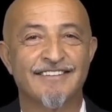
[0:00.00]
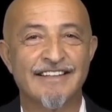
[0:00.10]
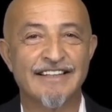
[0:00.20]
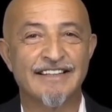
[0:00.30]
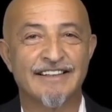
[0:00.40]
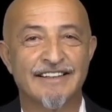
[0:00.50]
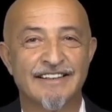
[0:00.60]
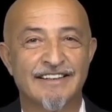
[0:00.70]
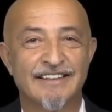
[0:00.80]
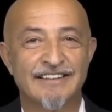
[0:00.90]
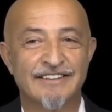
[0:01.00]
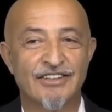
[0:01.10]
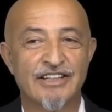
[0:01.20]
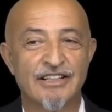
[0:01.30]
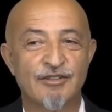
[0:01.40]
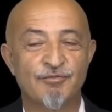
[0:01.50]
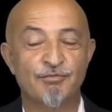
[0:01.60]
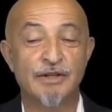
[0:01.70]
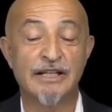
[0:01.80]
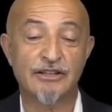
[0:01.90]
it means you can beat your wife,
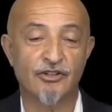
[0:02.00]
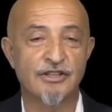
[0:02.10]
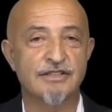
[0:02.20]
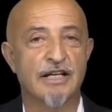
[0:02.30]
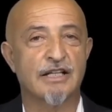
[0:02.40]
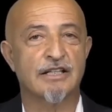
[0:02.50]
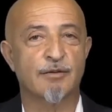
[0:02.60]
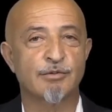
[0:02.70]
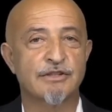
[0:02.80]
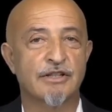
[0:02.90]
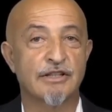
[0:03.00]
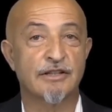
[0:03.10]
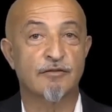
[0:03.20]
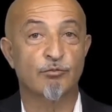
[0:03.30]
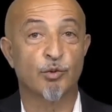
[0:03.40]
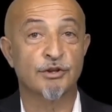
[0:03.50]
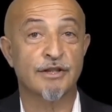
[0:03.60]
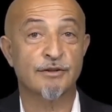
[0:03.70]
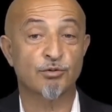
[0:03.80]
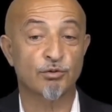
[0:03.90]
but not to break her
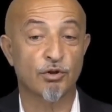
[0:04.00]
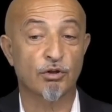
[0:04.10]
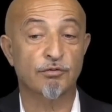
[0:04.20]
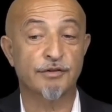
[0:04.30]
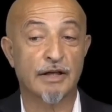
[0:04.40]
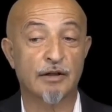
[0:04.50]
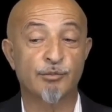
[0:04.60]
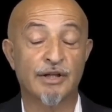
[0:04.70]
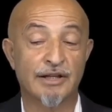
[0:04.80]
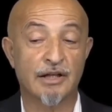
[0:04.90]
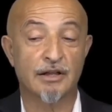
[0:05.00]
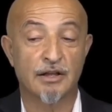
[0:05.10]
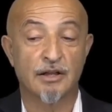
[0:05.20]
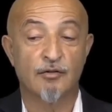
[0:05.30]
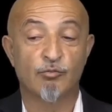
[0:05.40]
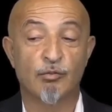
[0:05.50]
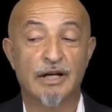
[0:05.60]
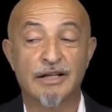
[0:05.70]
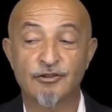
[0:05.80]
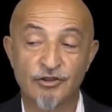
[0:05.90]
bones, as the prophet says.
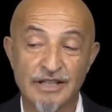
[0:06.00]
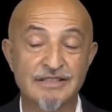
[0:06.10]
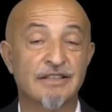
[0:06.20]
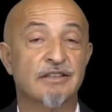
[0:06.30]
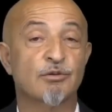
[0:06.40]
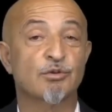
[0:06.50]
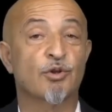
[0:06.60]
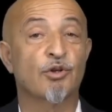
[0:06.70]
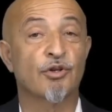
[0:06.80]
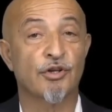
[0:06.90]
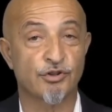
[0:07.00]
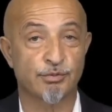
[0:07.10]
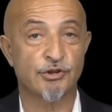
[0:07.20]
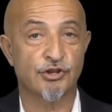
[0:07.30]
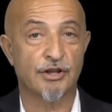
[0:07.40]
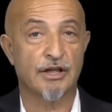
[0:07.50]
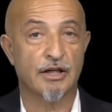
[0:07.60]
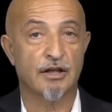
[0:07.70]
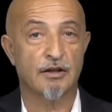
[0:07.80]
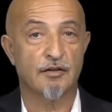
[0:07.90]
Beat her enough to
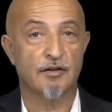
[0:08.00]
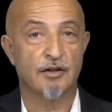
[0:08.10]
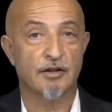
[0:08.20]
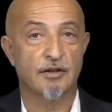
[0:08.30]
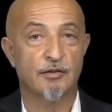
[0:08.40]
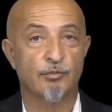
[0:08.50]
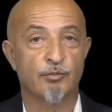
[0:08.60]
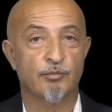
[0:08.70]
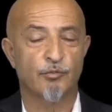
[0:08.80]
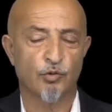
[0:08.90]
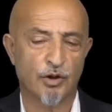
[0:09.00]
not break her bones,